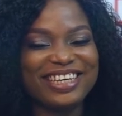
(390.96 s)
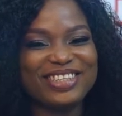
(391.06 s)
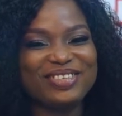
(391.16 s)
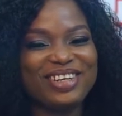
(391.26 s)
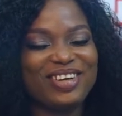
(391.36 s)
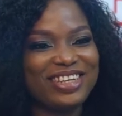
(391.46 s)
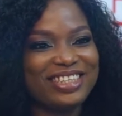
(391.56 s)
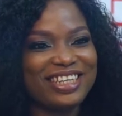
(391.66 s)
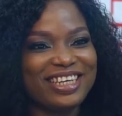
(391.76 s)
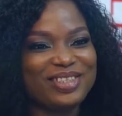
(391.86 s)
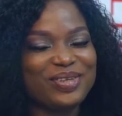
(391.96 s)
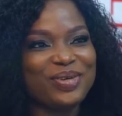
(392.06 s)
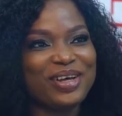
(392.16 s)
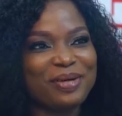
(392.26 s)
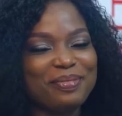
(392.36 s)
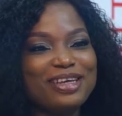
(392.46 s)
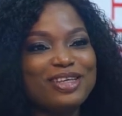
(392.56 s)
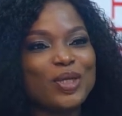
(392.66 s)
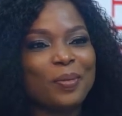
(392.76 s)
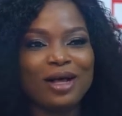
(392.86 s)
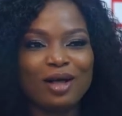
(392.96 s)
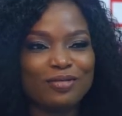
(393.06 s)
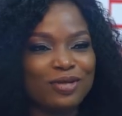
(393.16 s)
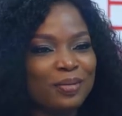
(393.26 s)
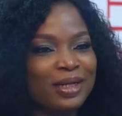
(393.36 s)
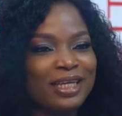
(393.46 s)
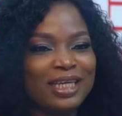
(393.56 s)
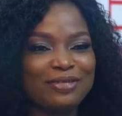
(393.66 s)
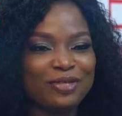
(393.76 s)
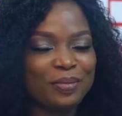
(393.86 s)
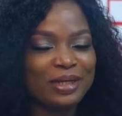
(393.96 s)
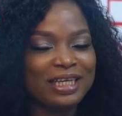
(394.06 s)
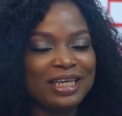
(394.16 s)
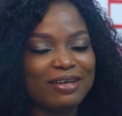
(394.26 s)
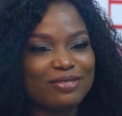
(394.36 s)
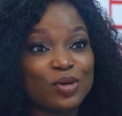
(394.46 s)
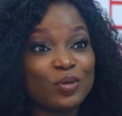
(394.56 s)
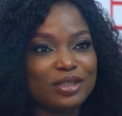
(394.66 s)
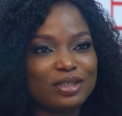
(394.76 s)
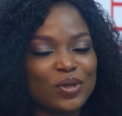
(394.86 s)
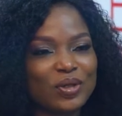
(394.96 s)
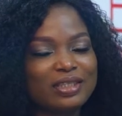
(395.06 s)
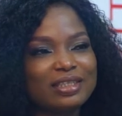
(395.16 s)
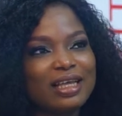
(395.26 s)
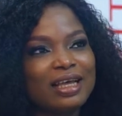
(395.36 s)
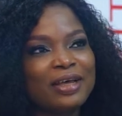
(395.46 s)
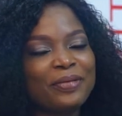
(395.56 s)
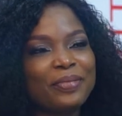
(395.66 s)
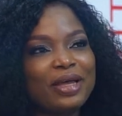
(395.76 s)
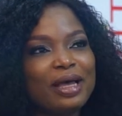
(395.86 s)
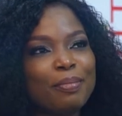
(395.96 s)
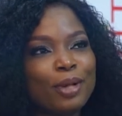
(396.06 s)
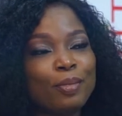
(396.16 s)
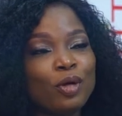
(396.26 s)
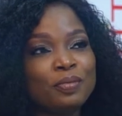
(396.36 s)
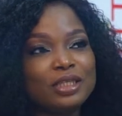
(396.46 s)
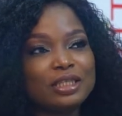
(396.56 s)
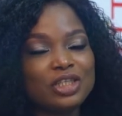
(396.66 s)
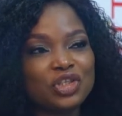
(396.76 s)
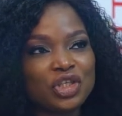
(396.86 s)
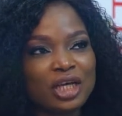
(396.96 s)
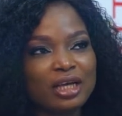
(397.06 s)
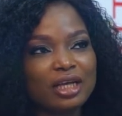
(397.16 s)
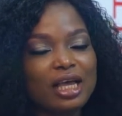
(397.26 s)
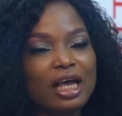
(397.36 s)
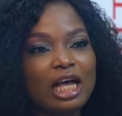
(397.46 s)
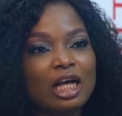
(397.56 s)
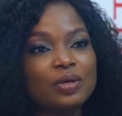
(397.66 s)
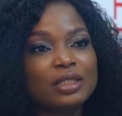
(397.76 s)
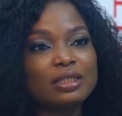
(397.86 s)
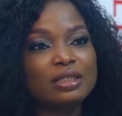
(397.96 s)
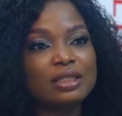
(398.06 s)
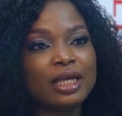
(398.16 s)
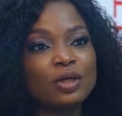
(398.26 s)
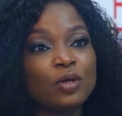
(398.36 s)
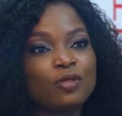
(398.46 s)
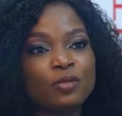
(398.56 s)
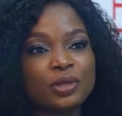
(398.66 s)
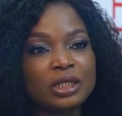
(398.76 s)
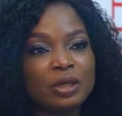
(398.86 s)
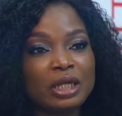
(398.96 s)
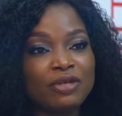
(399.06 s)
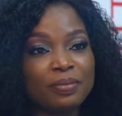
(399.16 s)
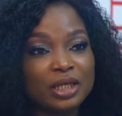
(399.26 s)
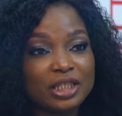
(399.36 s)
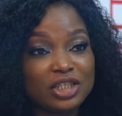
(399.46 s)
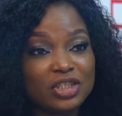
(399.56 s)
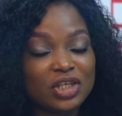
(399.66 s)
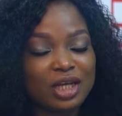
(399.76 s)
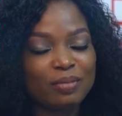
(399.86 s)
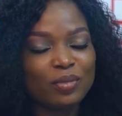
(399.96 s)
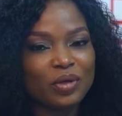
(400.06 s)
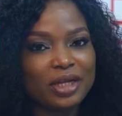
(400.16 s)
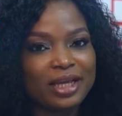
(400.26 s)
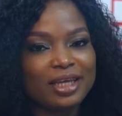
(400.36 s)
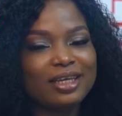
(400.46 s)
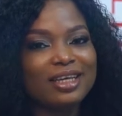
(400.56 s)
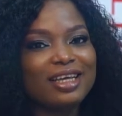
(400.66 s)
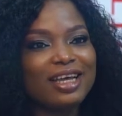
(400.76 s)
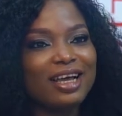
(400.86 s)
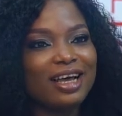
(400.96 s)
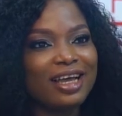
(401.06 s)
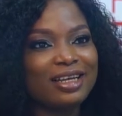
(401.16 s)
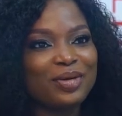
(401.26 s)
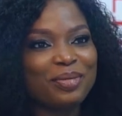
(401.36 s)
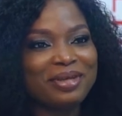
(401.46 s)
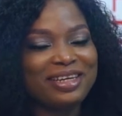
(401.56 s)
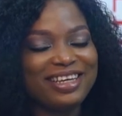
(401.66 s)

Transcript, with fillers: during holidays. So um, somehow, formally, informally, I've always taught. Um, my mom is a teacher. I always said, God forbid, I'll never be a teacher. But hey, I ended up being